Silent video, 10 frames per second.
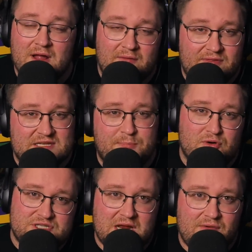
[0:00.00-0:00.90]
This book
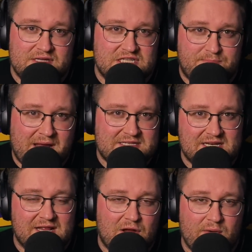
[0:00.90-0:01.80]
series is
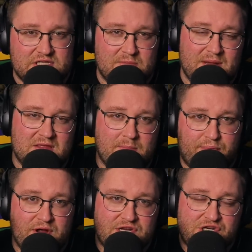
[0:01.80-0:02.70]
basically going to be the
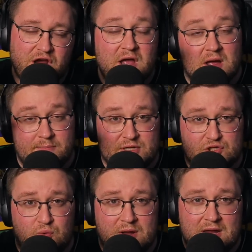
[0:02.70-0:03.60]
bridge
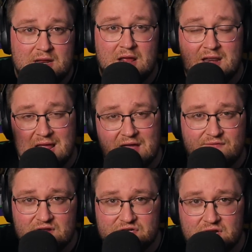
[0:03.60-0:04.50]
between Ninth
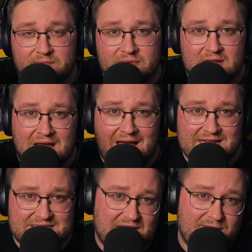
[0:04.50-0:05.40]
edition
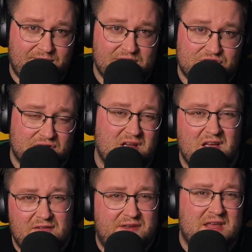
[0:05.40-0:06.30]
and 10th edition.
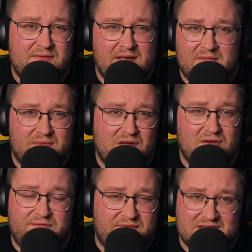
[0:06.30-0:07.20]
Think of it
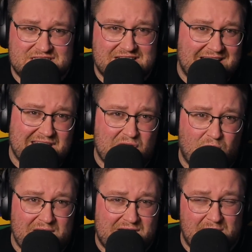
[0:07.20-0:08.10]
of the Psychic
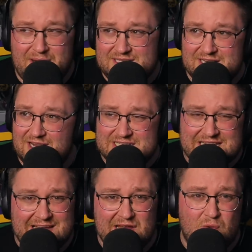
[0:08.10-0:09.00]
Awakening. Basically,
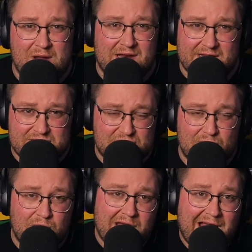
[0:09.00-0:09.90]
Psychic Awakening
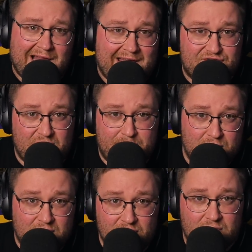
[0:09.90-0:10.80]
to Electric
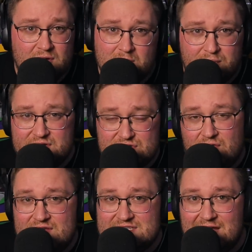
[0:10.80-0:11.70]
Boogaloo, but it's not
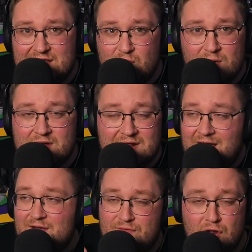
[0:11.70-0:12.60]
the Psychic Awakening. I
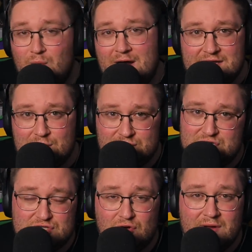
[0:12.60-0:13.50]
have no idea what the
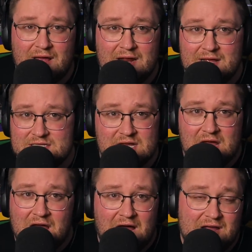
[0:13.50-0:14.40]
storyline is.
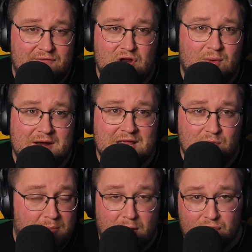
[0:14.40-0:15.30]
I have no idea
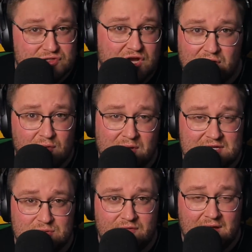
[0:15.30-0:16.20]
what models are going to
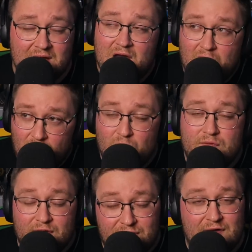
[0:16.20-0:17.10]
release with it.
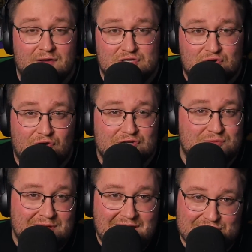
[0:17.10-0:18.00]
Hopefully, fingers crossed,
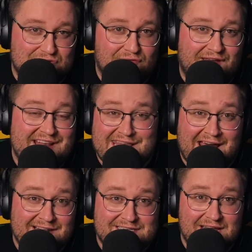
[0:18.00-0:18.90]
we get stuff like
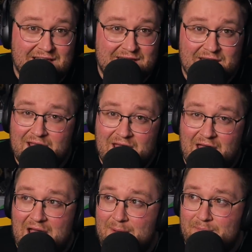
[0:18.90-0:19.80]
Dante,
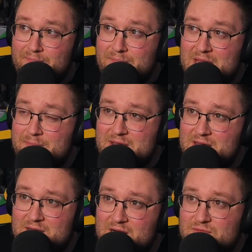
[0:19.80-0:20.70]
um, maybe
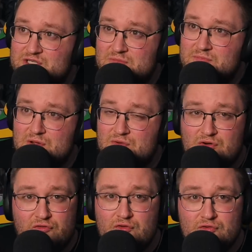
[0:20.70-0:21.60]
you know some new
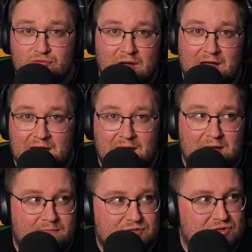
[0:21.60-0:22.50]
crew,
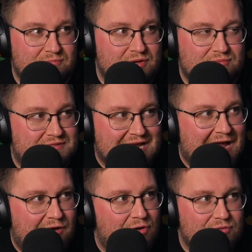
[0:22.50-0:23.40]
uh, some new
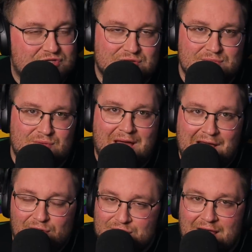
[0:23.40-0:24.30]
Tau, some new
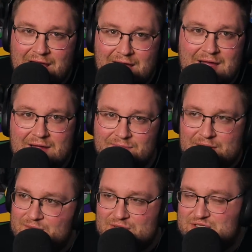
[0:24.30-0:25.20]
Eldar,
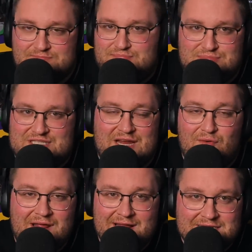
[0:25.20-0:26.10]

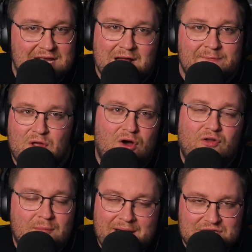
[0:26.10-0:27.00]
Tyranids, all
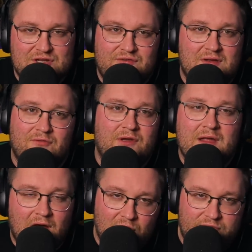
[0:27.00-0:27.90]
the mad stuff you can think.
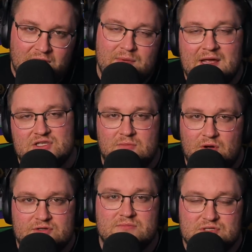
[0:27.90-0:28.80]
Hopefully, we get some
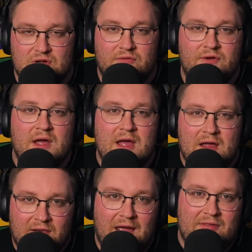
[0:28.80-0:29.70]
awesome stuff
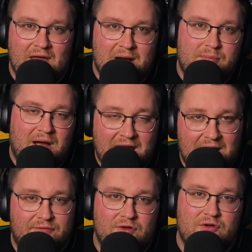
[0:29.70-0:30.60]
like that. But I
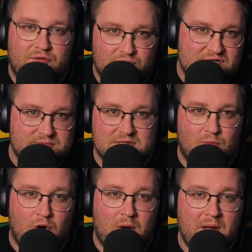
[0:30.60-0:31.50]
have heard through the Whispers of the
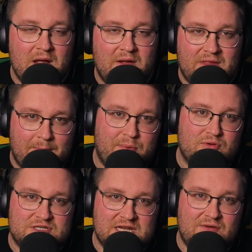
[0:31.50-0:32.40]
Warp that
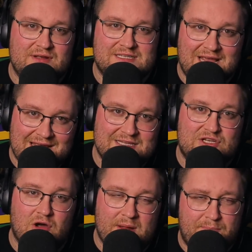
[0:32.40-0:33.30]
book series is
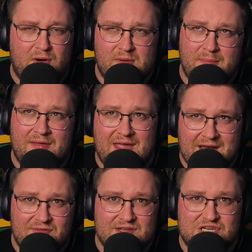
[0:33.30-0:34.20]
coming. Probably by the end
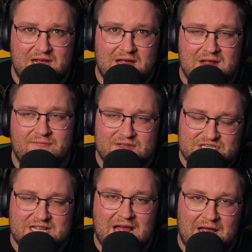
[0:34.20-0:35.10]
of year,
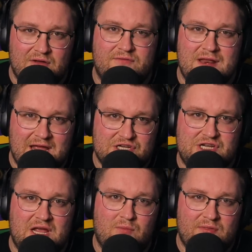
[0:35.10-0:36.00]
start of next
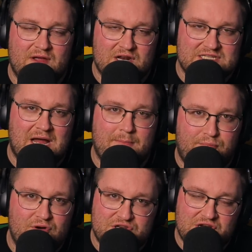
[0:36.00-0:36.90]
year, when they're going to start
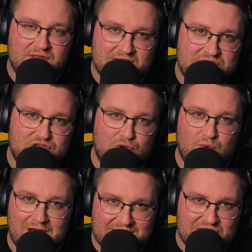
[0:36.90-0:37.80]
bridging these two
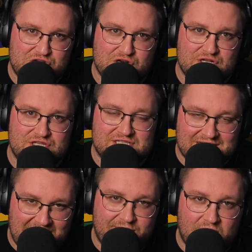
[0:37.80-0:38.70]
editions
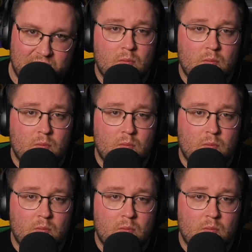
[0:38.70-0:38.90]
together.